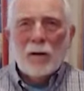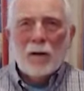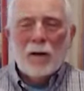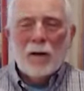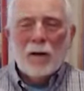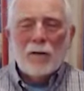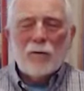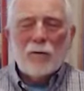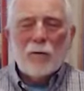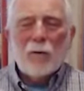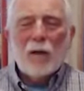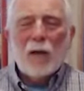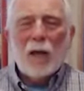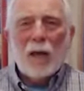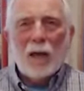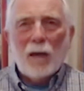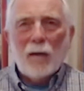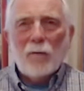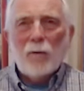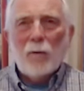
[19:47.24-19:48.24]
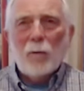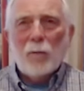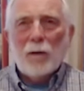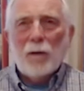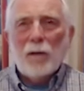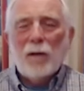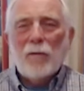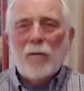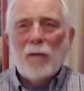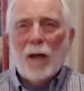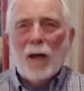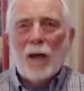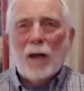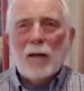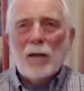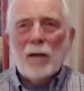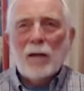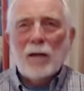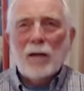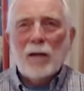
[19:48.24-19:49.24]
It's okay if you believe that,
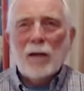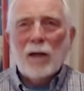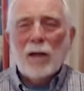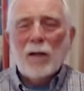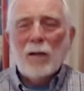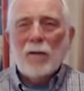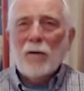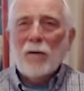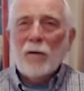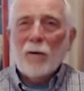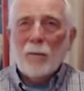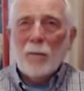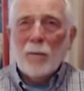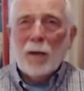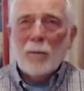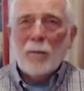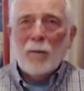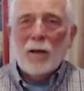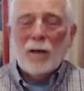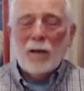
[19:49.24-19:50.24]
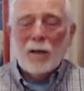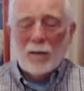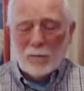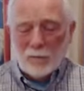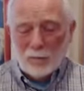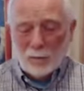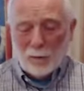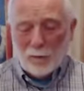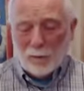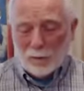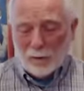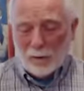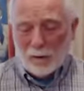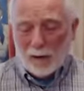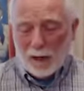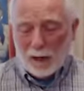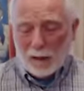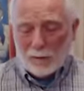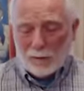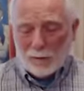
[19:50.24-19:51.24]
and there may be truth to
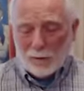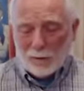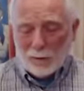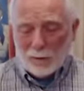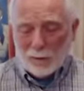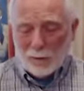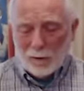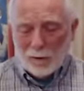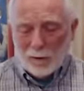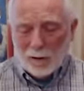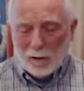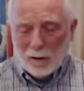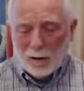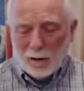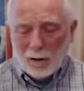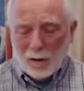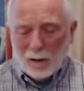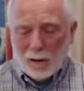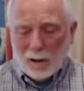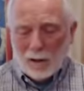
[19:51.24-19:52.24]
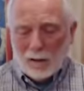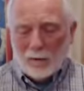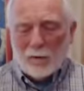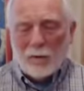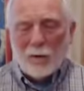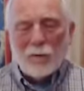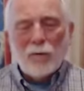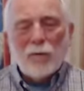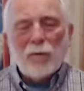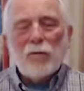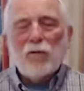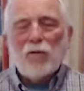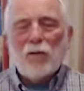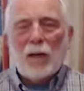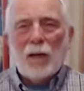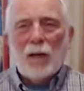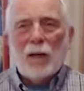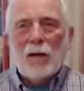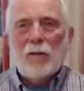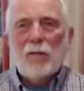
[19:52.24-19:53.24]
that too. It doesn't
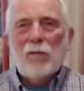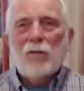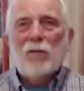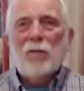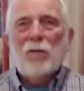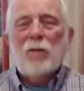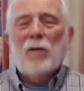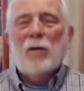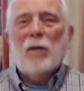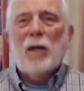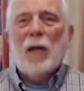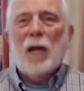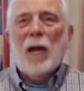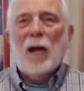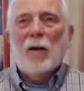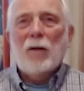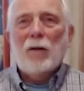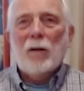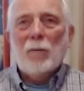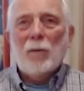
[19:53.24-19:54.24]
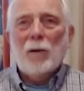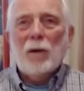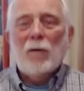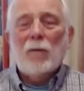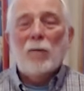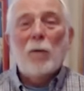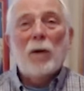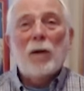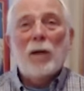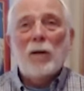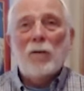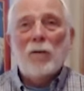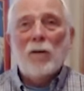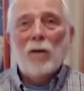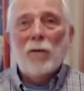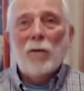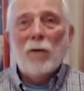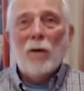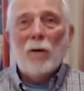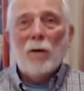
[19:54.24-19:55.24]
change the alchemy of what he
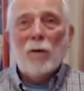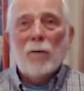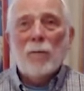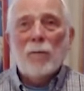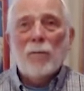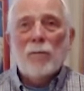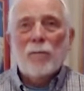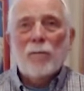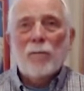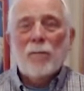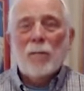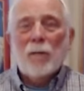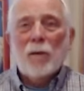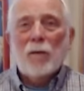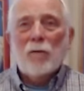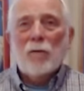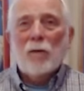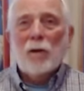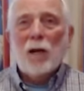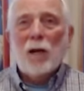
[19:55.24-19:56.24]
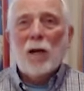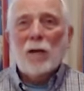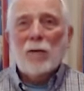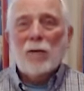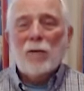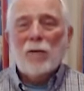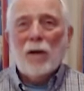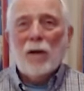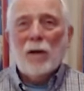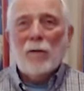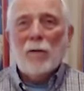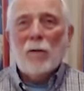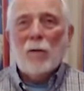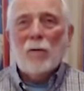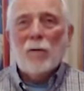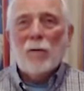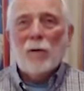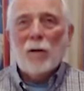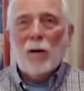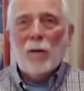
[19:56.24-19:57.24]
did, though, to conquer death,
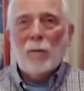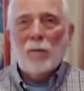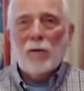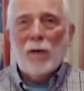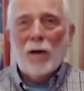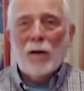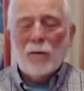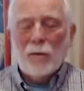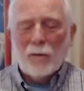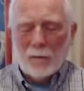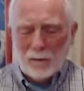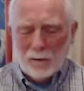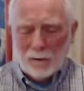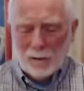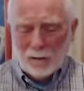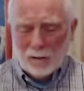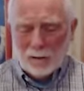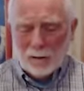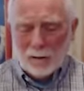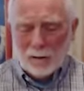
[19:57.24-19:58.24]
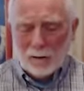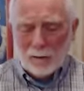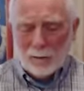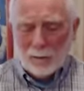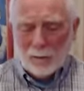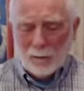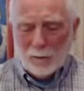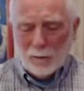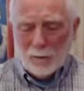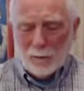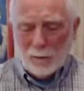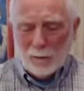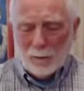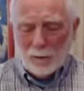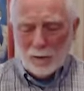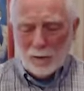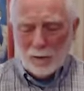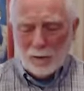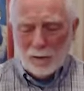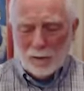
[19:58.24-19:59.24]
overcome death through
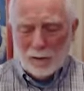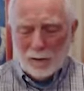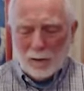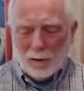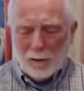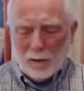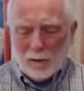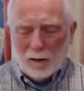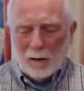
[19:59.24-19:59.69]
the